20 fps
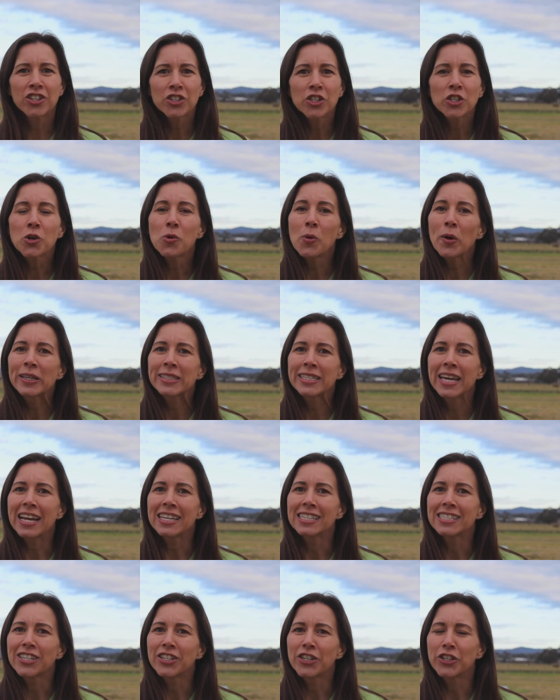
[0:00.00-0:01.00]
Here's a quick
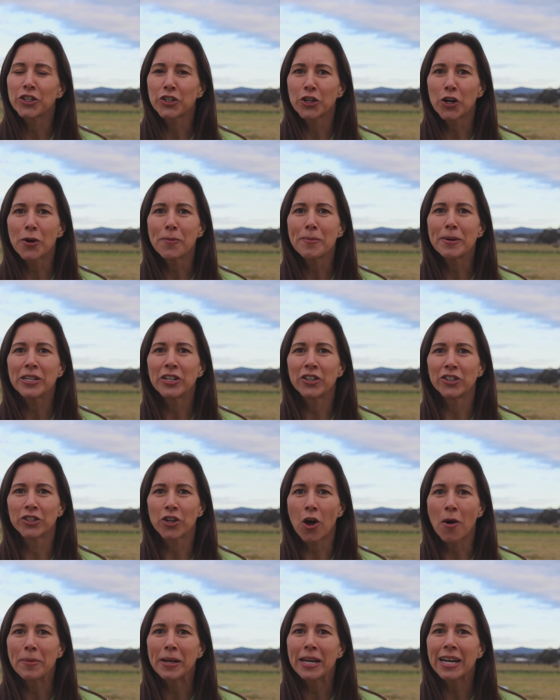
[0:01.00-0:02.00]
test to determine your
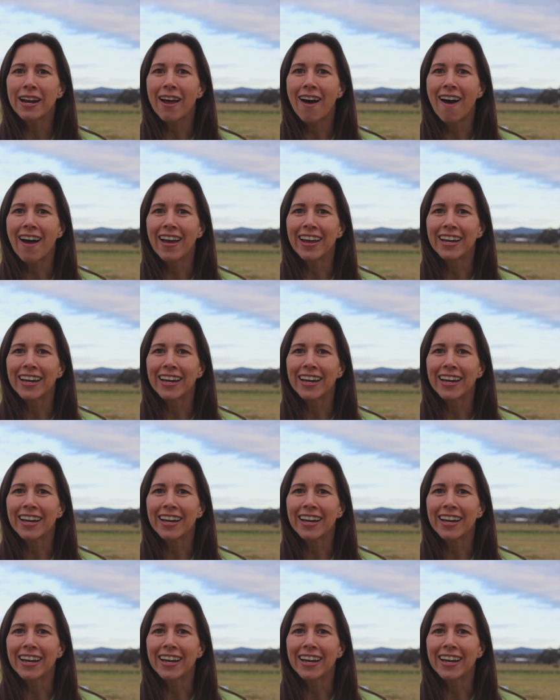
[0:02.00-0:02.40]
dominant